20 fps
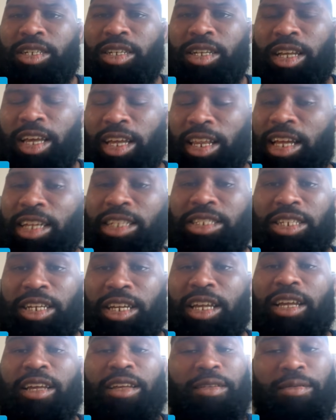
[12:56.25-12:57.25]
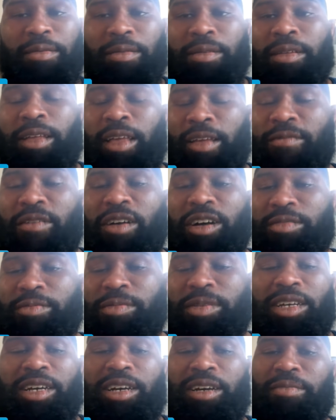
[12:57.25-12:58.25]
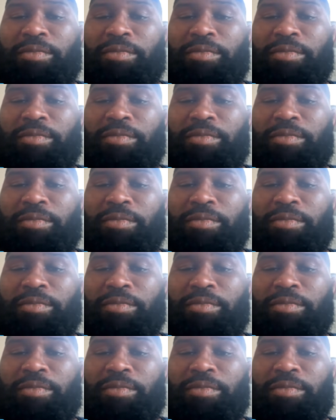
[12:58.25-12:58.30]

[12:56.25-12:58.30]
and that shit it fucked me up.